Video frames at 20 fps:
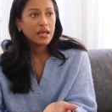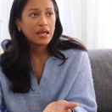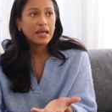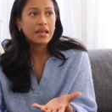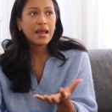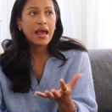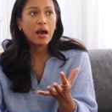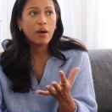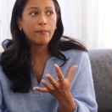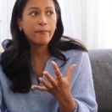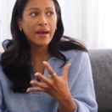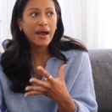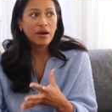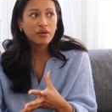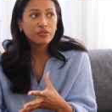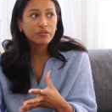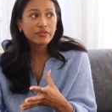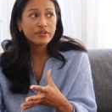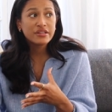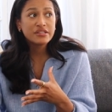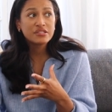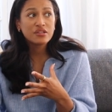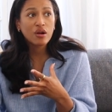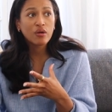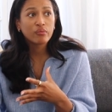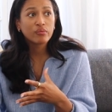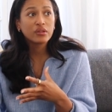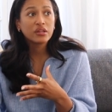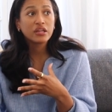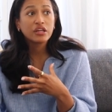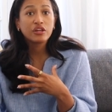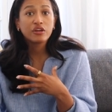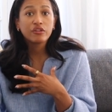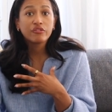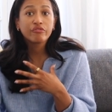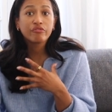and how boundaries are really good